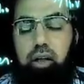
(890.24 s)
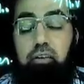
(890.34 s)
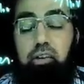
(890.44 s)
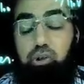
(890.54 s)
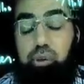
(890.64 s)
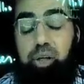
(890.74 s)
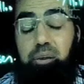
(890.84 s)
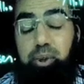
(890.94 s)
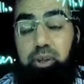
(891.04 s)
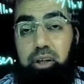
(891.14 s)
have actually
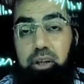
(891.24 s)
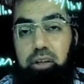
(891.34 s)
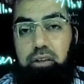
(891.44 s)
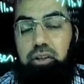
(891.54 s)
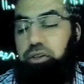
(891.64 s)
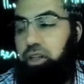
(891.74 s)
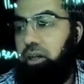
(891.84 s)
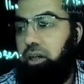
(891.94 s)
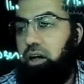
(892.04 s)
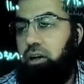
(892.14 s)
become an industry
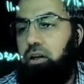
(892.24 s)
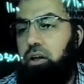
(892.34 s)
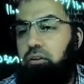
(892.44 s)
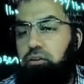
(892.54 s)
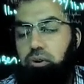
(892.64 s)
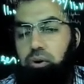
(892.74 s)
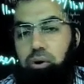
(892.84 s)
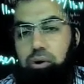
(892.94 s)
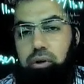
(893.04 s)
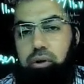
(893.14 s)
standard
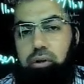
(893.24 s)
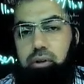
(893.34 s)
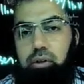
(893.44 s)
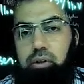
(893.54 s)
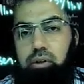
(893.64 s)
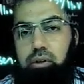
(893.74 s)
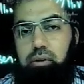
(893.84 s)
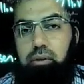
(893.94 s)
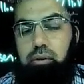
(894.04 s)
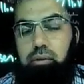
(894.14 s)
for uh,
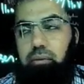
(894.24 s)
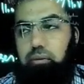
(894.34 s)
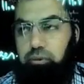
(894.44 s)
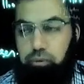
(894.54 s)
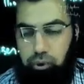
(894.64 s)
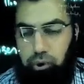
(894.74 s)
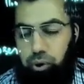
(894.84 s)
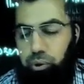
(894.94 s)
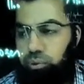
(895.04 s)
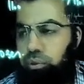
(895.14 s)
for
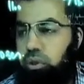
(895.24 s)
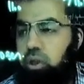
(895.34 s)
use.